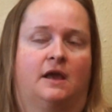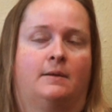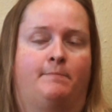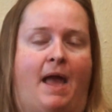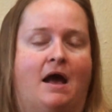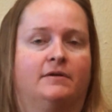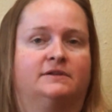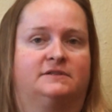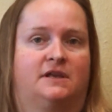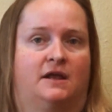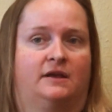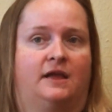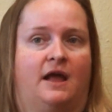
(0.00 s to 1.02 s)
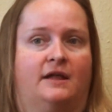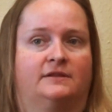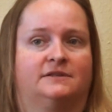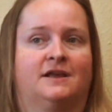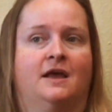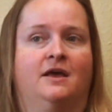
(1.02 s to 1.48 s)
and balance that
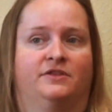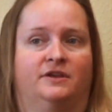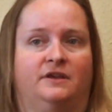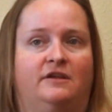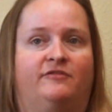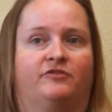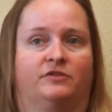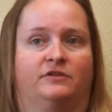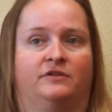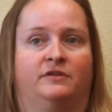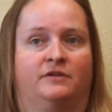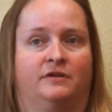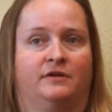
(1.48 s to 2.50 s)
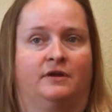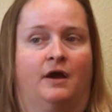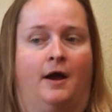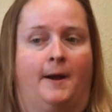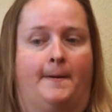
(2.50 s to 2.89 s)
against the need for the